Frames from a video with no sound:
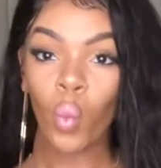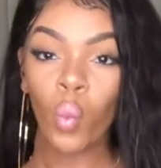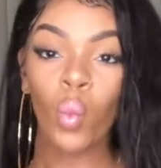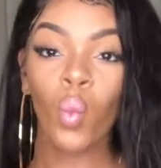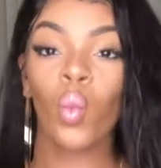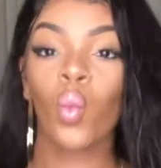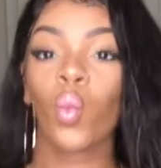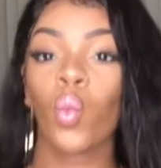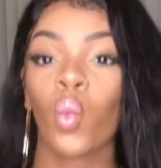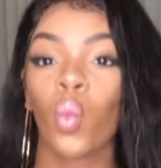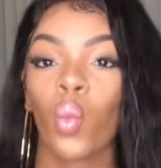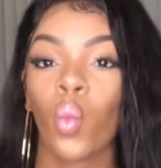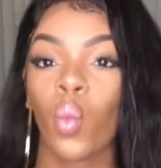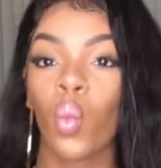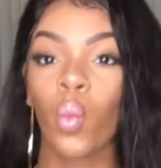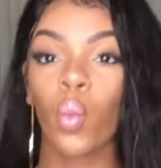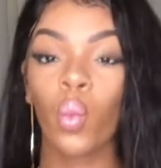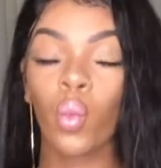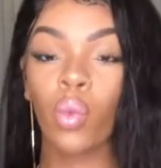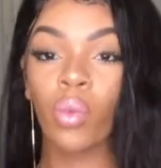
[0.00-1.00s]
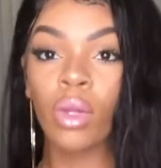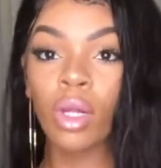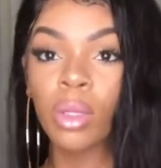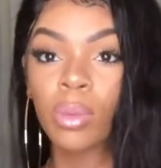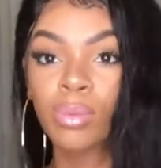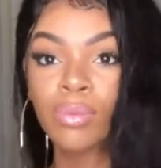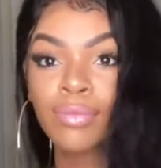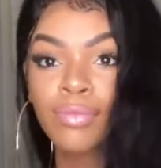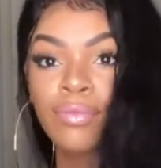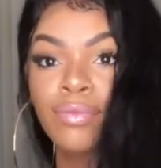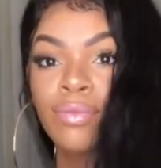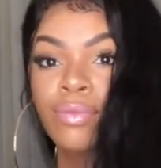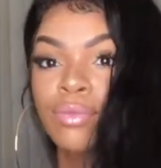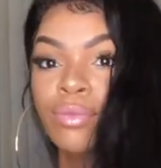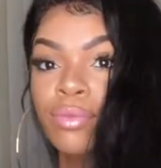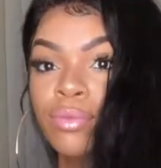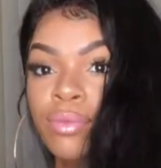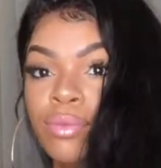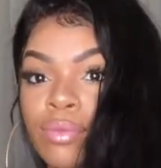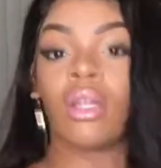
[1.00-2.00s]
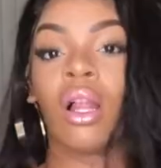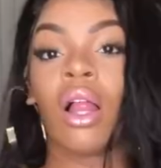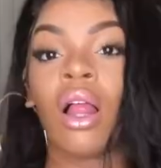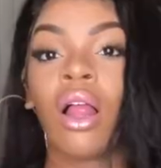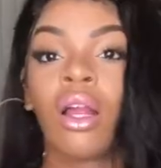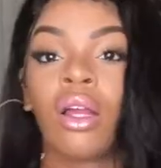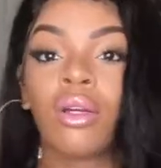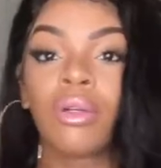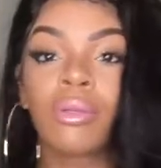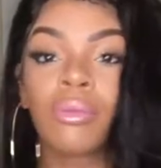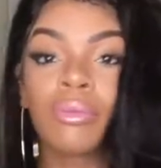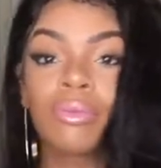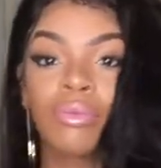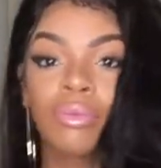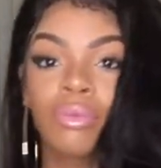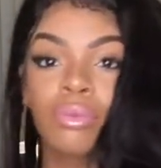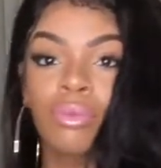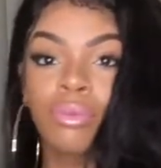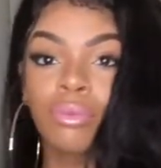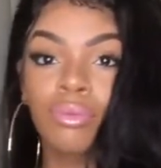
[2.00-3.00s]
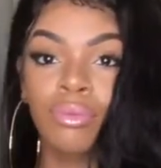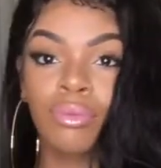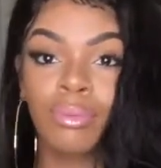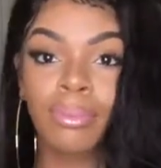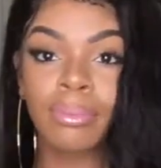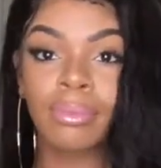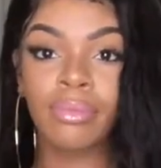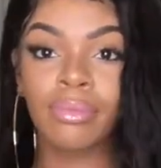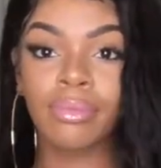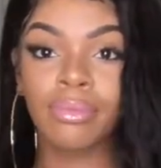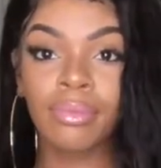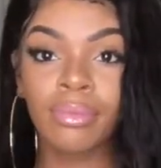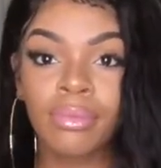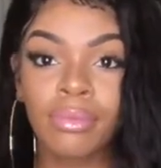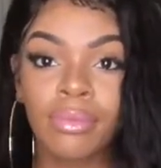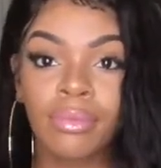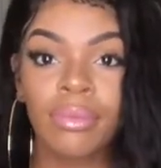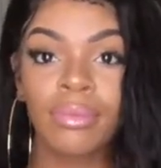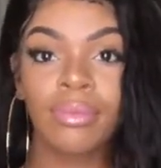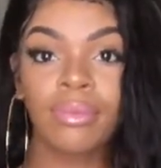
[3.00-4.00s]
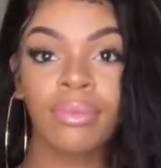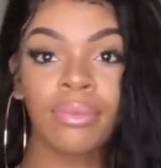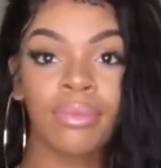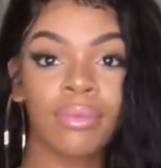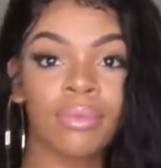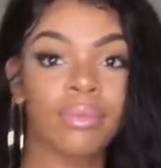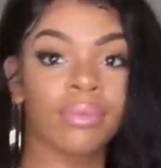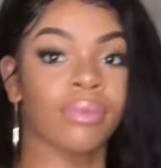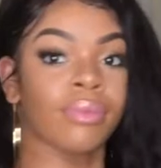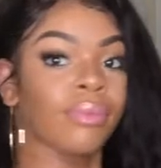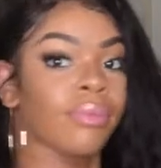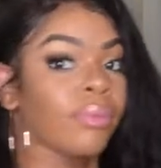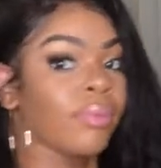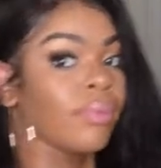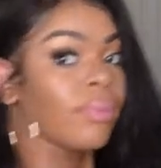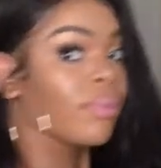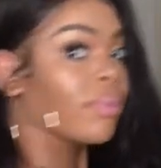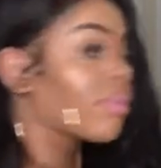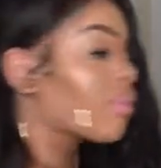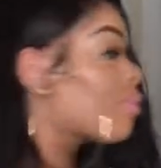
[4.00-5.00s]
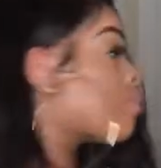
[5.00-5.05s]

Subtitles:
I think this is like, all my dresses are like a size 8 for PRETTYLITTLETHING. They're so cute. I love